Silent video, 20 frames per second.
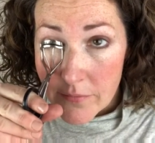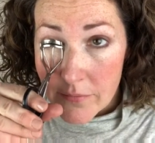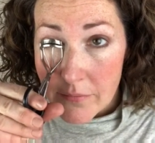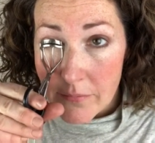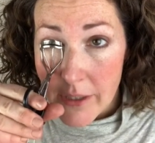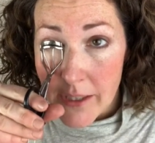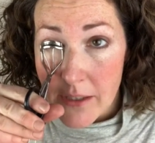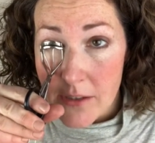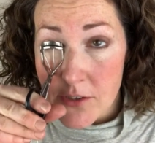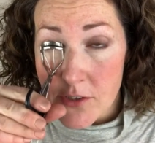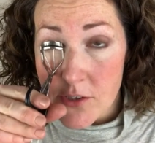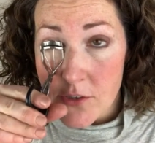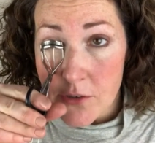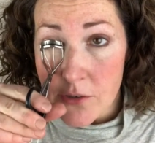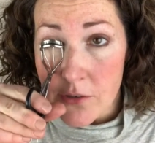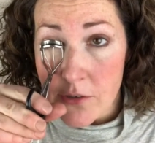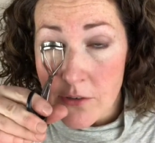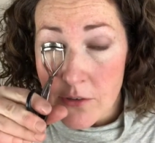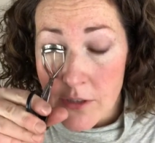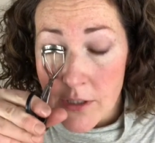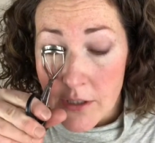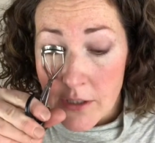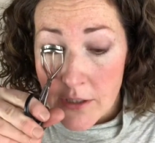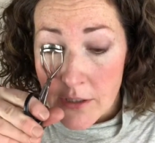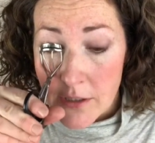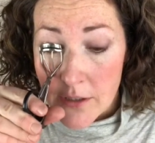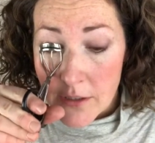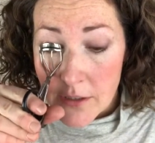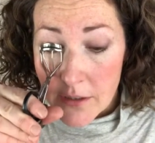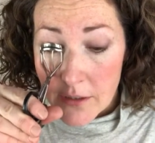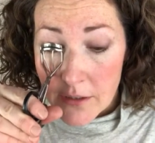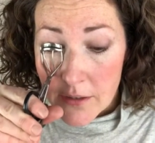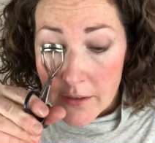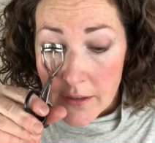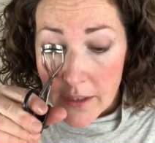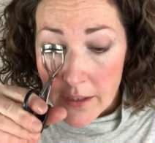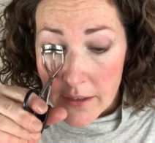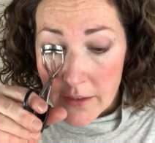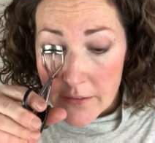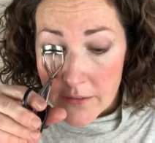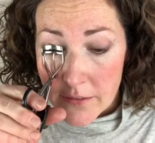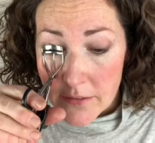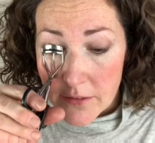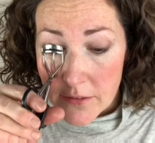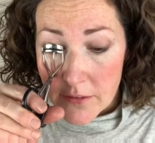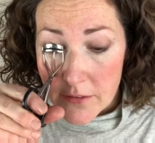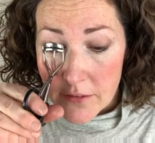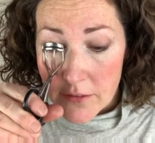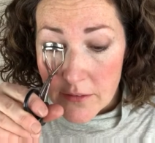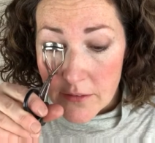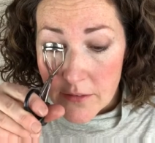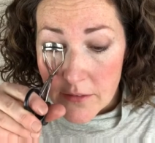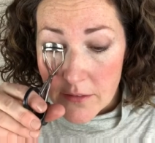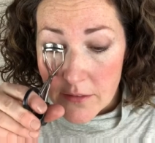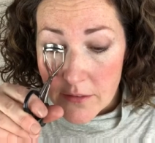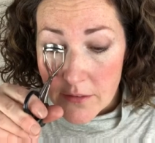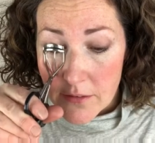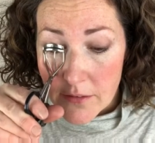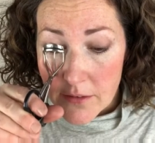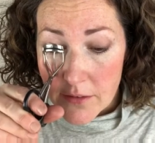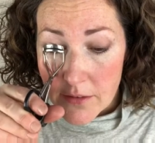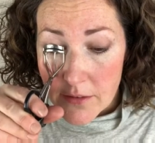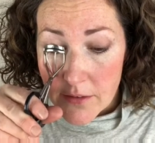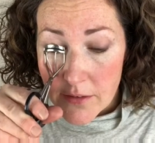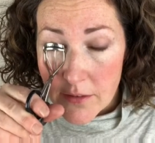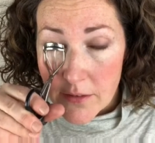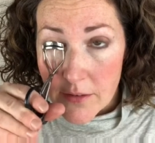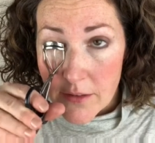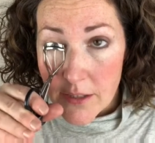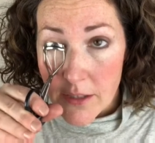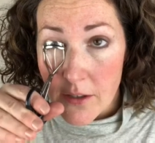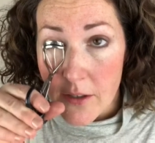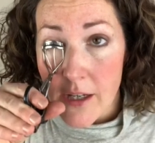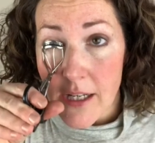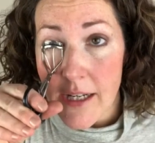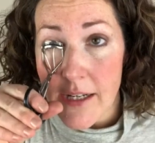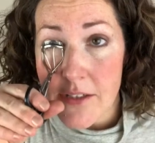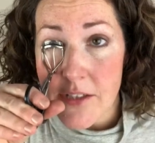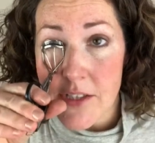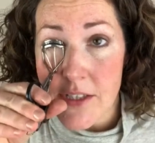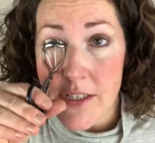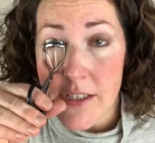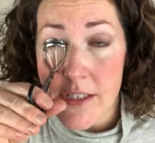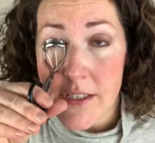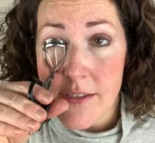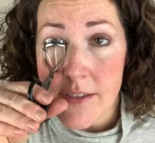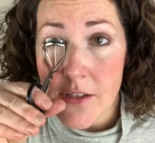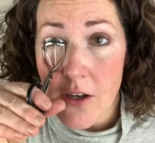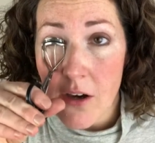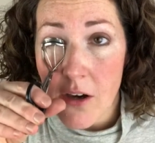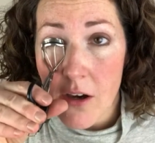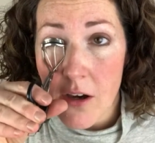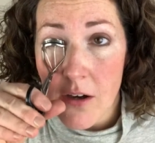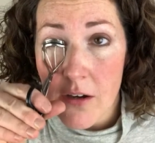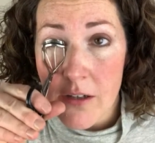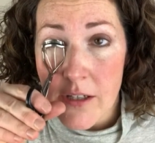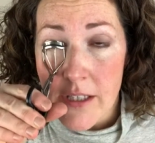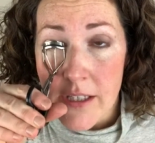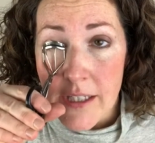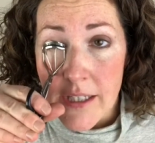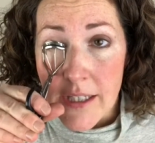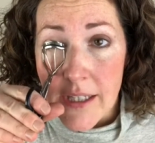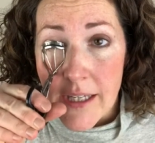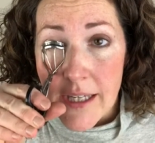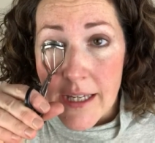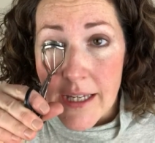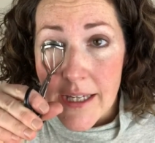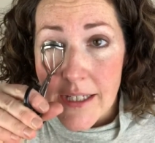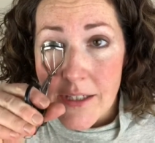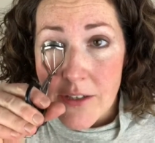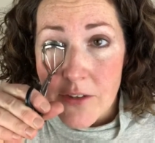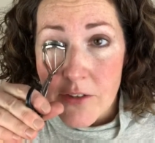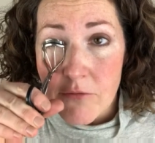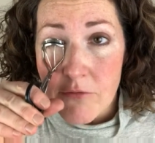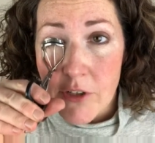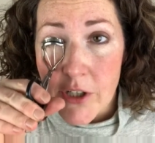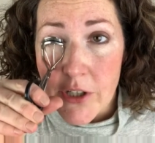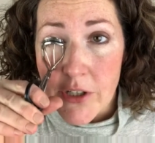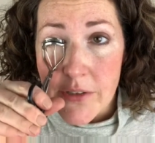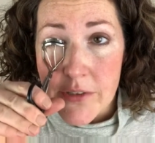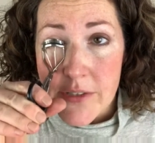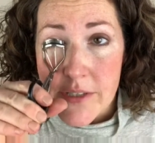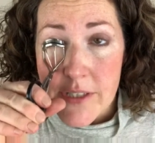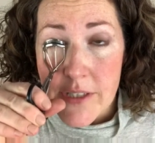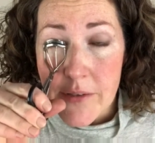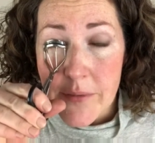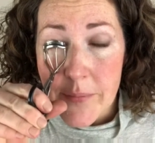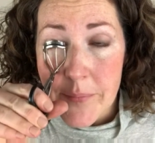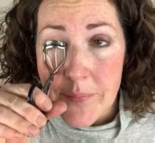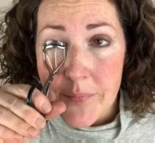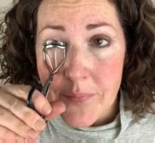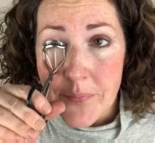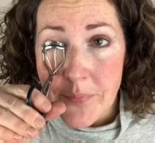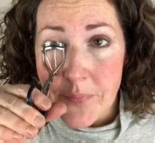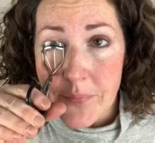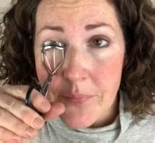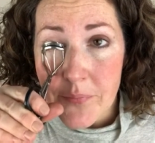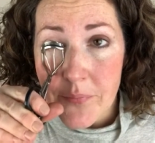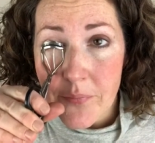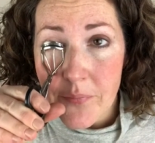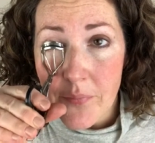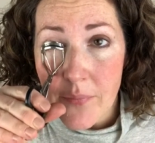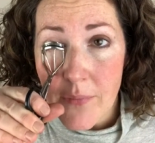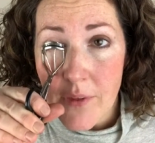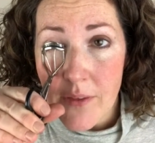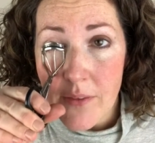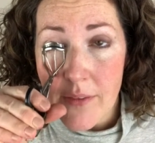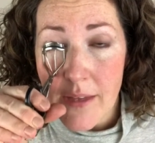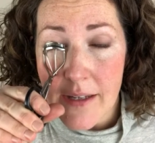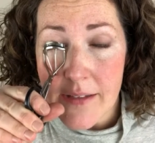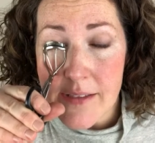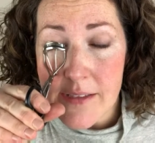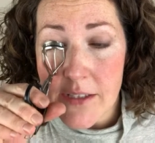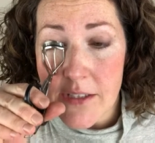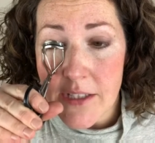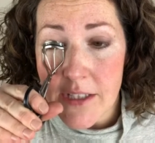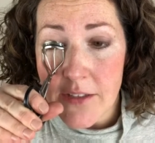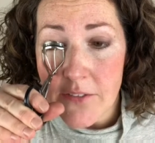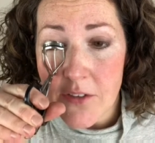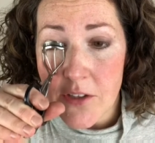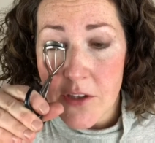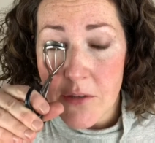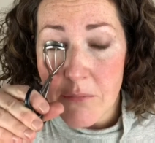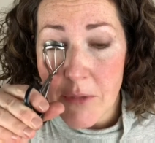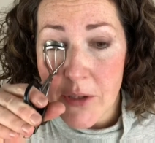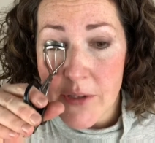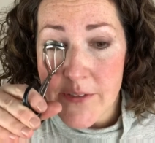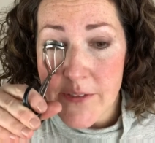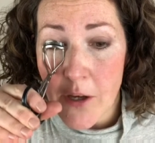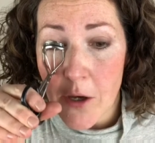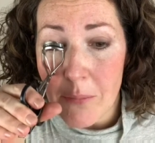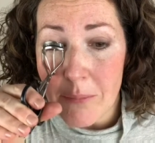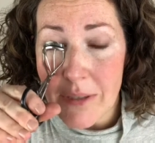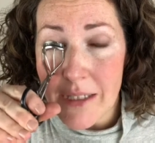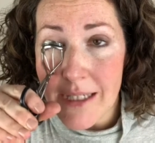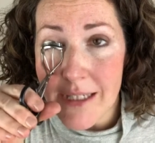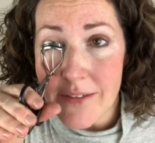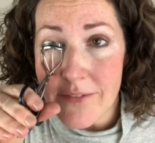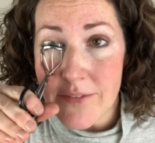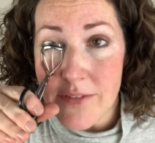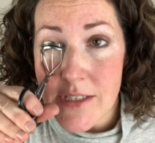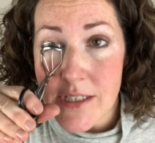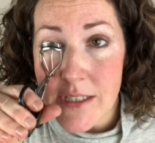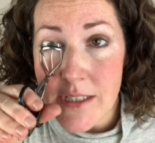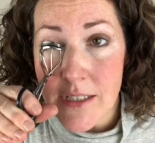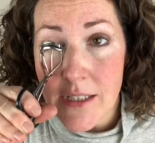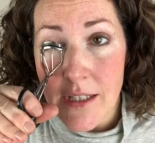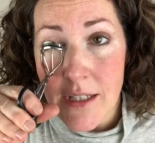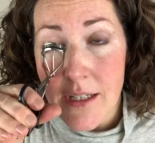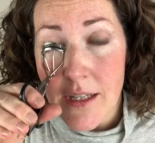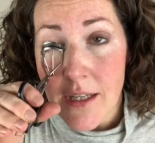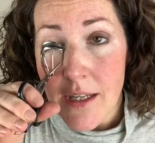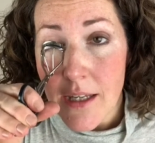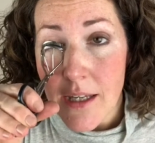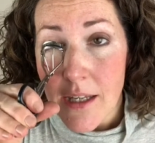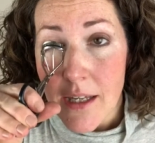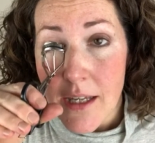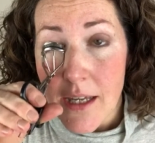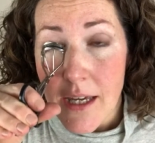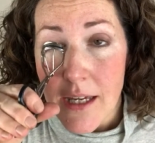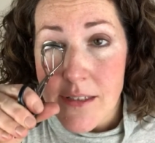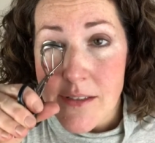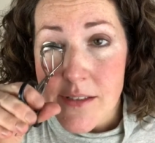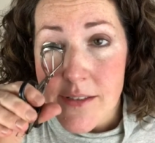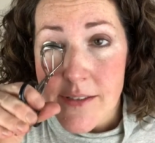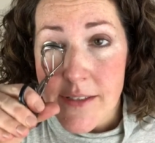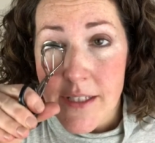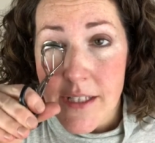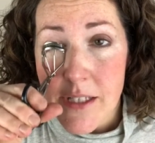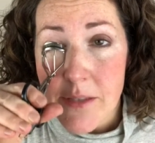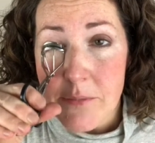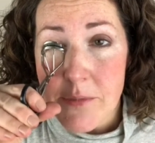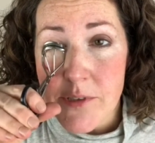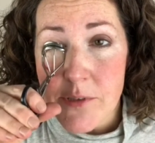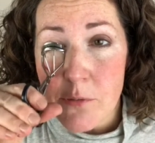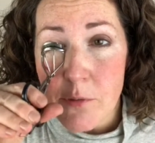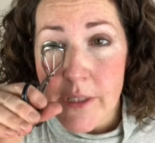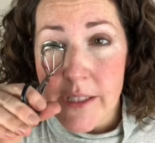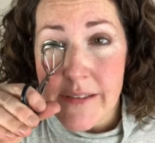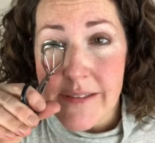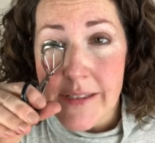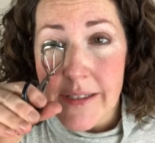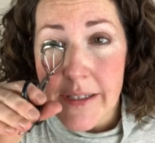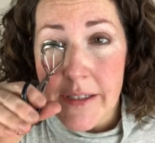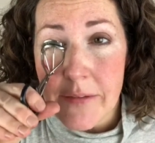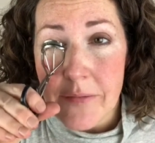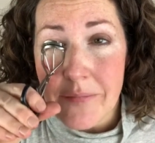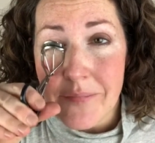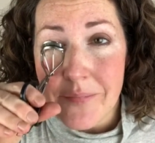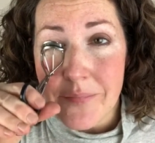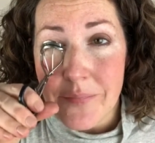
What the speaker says: make sure that the eyelashes are in at the root, and that's going to give you the most uplift. And just keep squeezing